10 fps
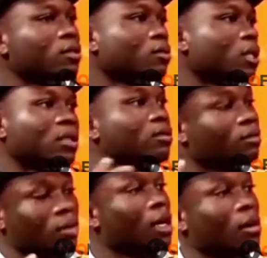and
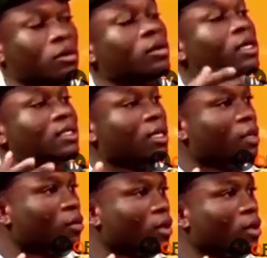I'll go and sleep.
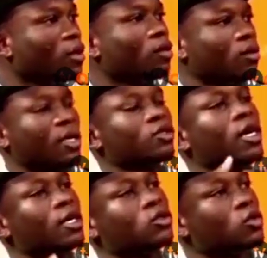-hmm. no, I
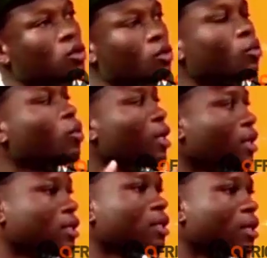try to put
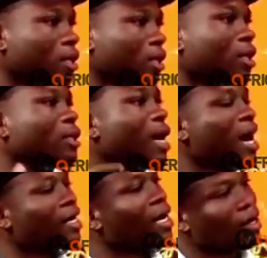it in
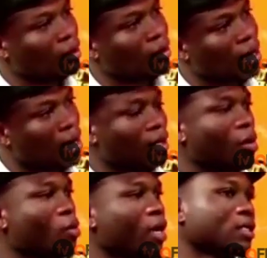other other
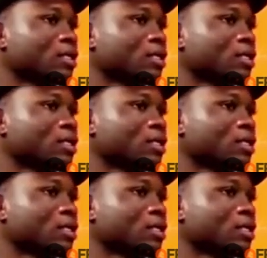works.